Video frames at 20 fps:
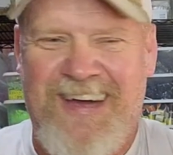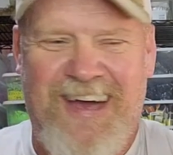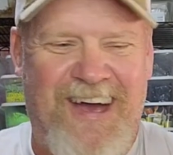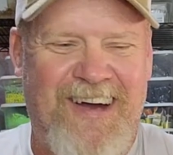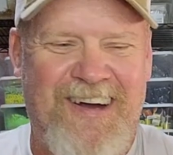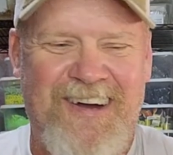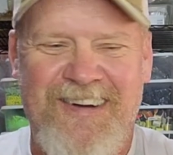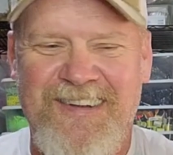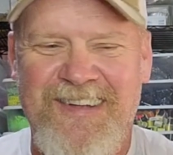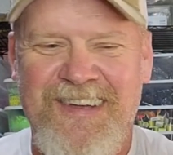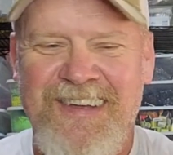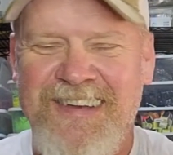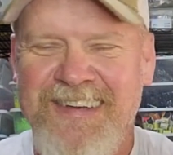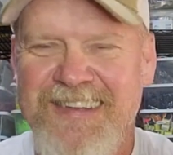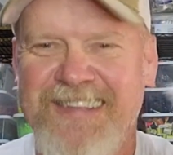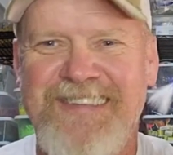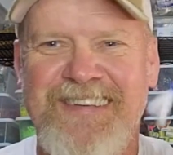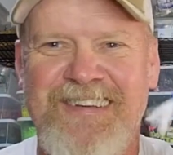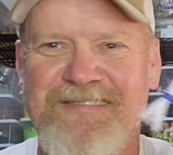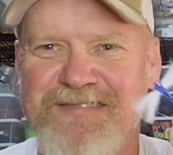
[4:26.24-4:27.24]
How
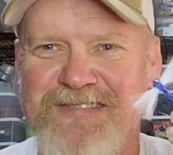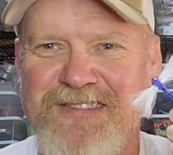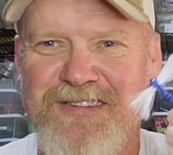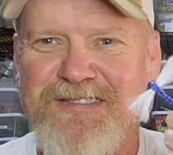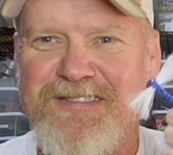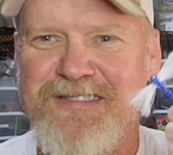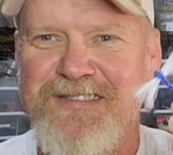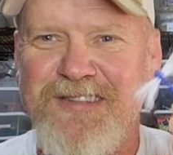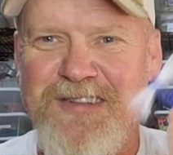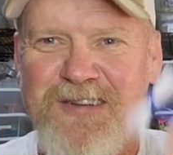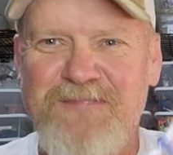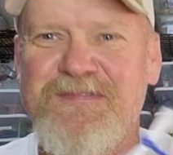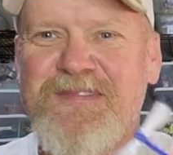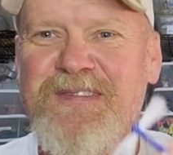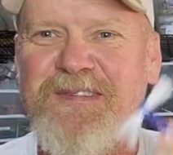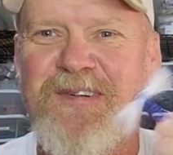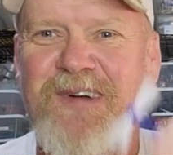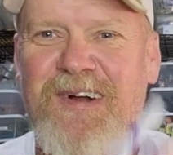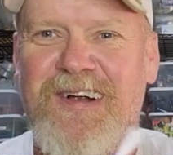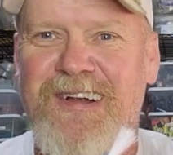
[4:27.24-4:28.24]
did something so
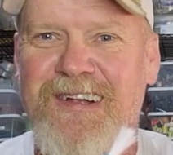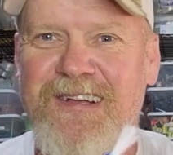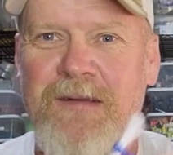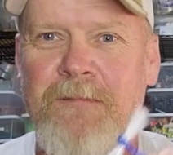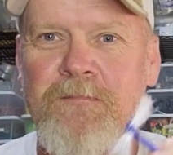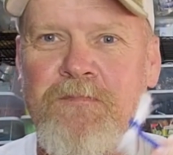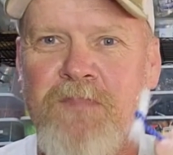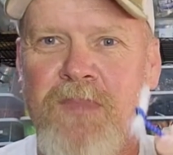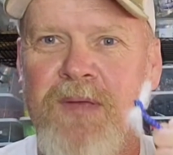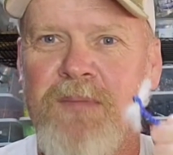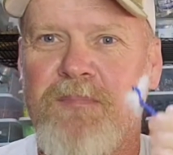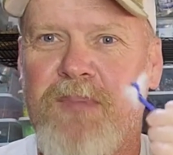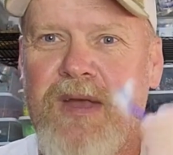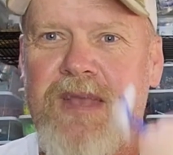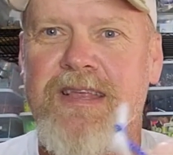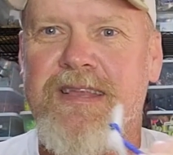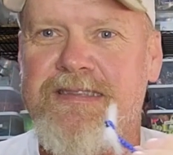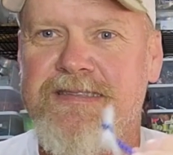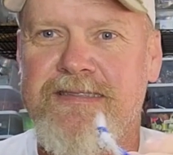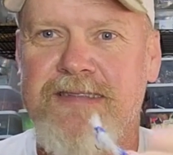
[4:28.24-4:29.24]
stupid work?
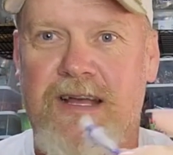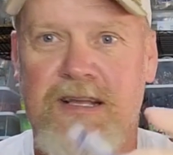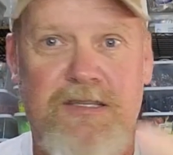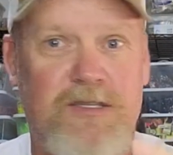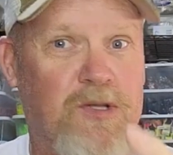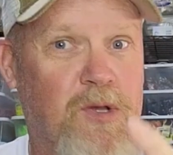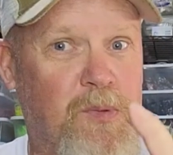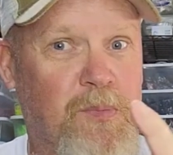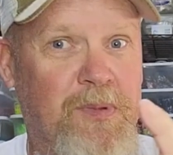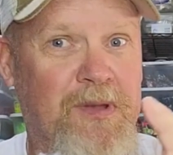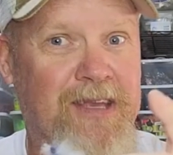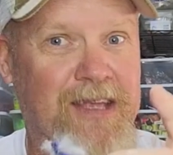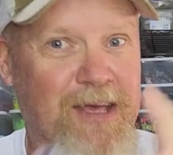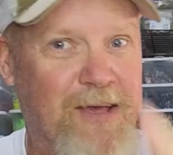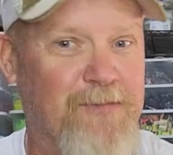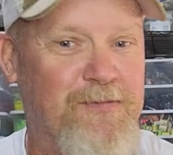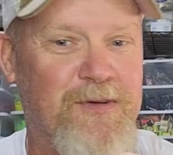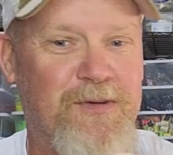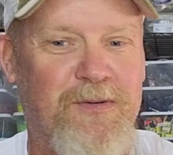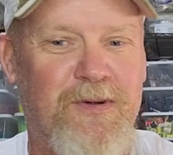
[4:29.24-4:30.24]
But it's not stupid
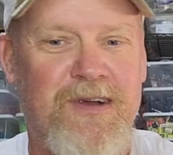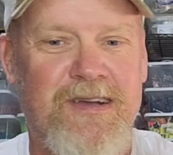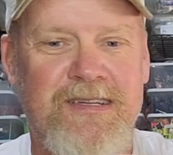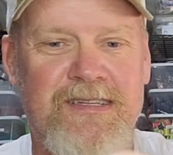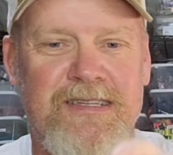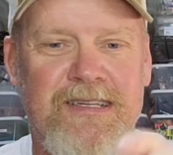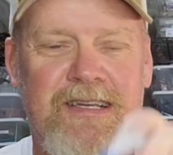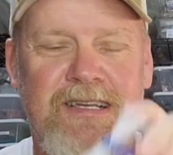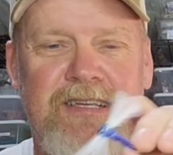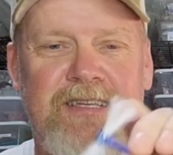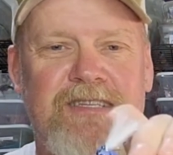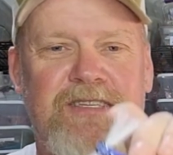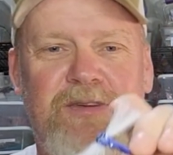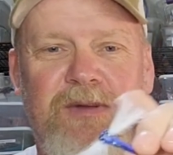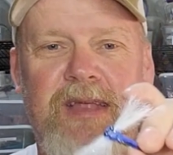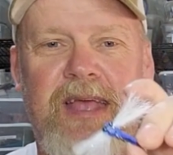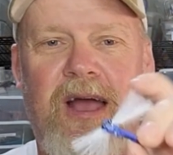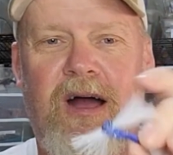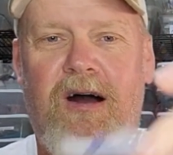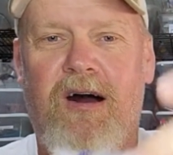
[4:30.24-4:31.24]
if it works. So
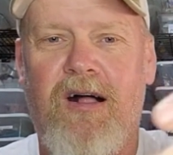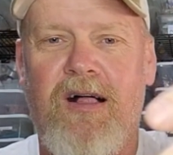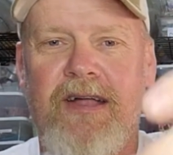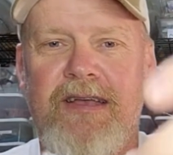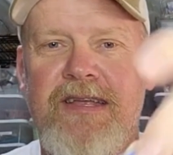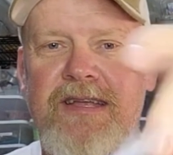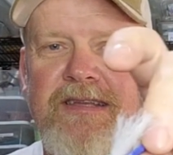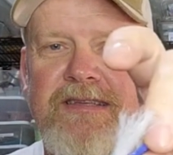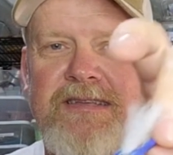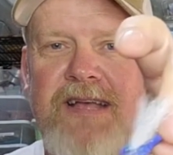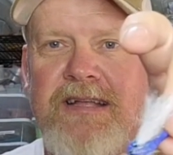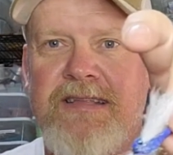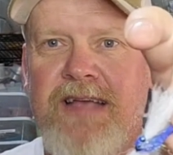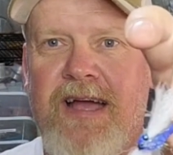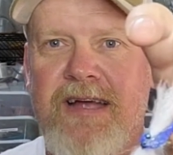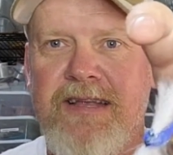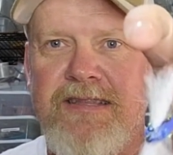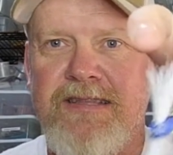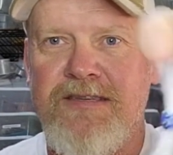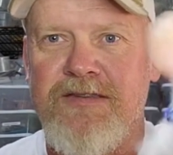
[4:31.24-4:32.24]
anyhow, all I did is I
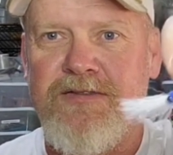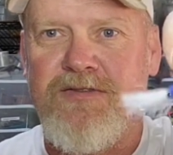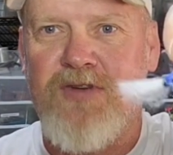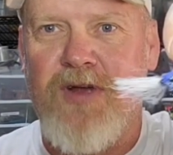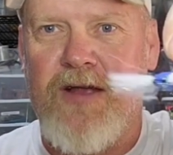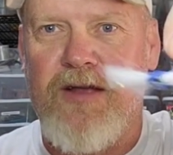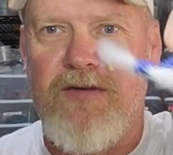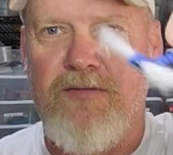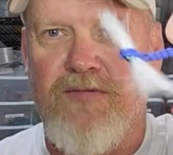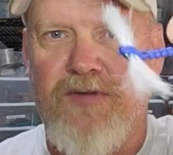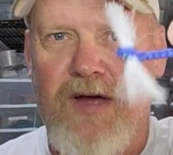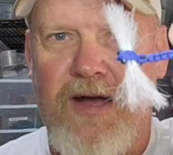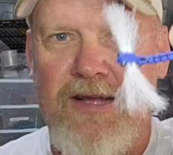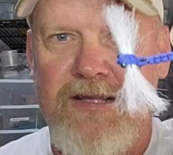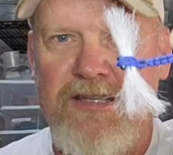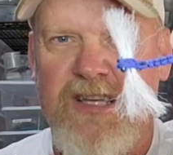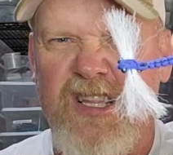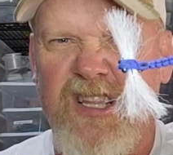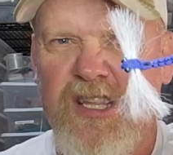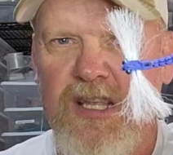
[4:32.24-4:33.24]
tied this dragonfly.
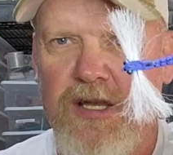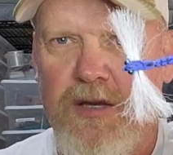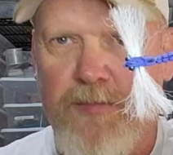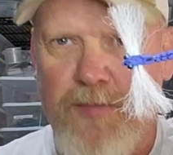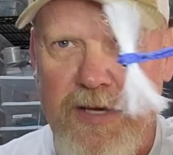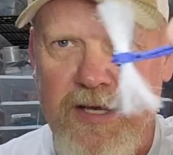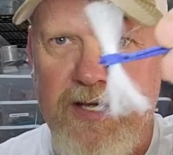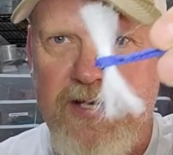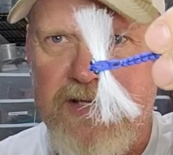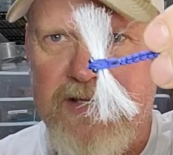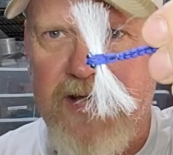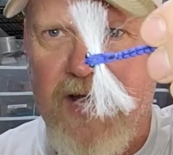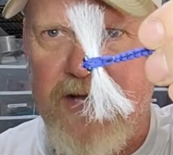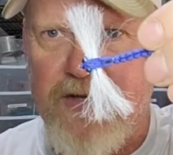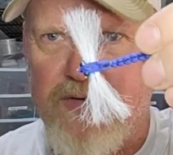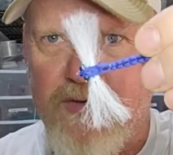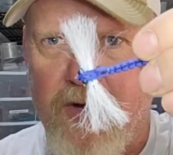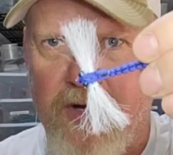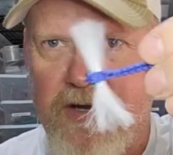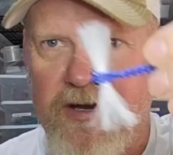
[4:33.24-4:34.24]
It's a little bit
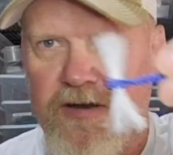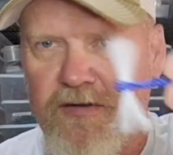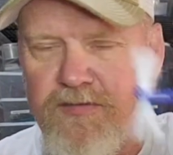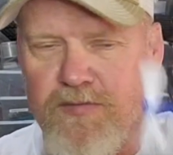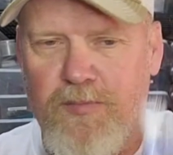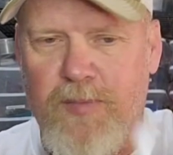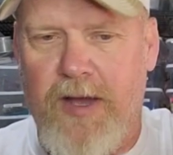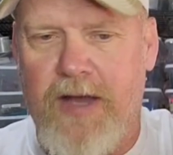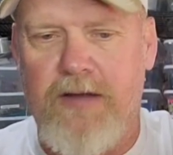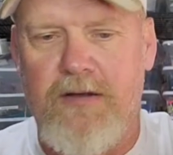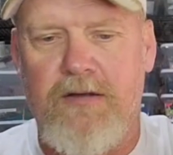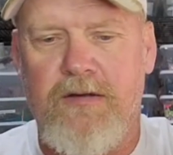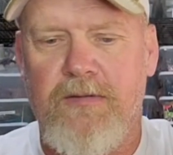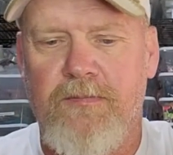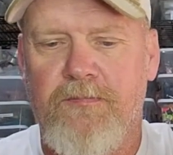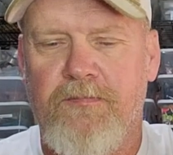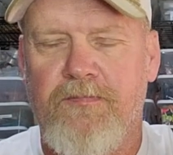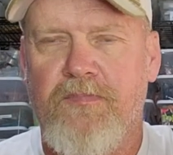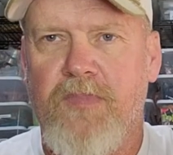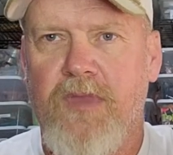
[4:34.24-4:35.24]
exaggerated of a pattern,
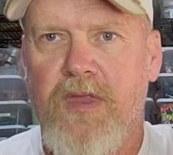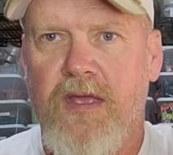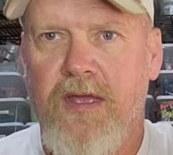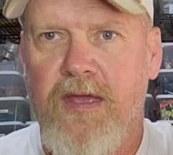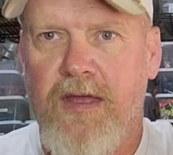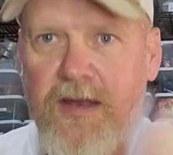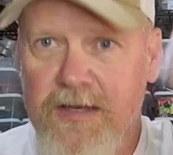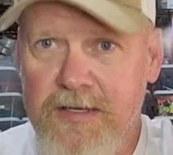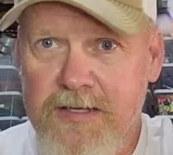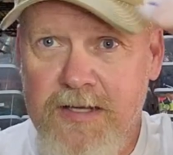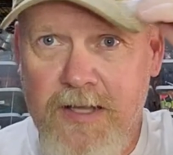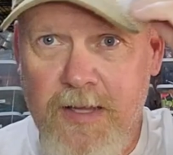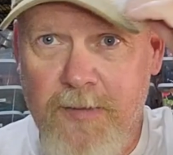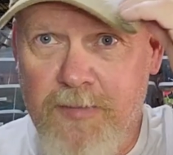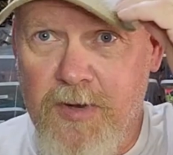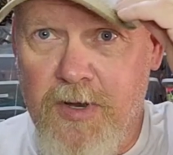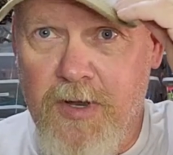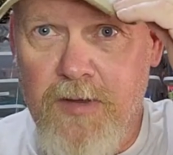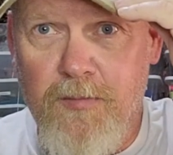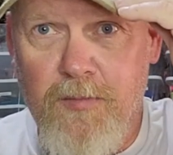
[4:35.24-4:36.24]
and I just
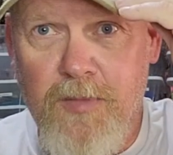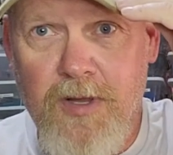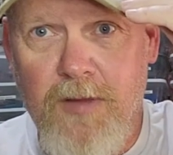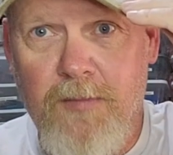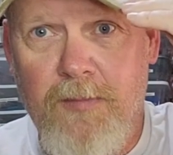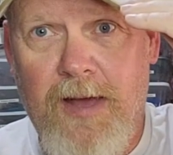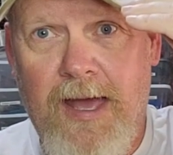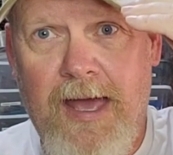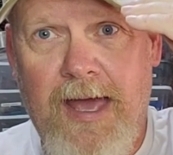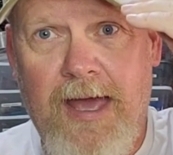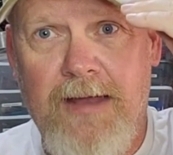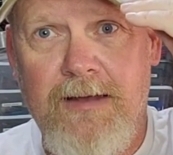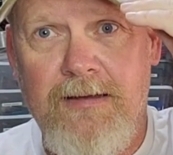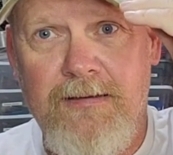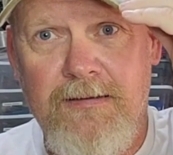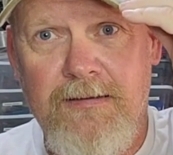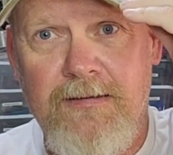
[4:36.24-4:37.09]
clip it on the bill of my hat.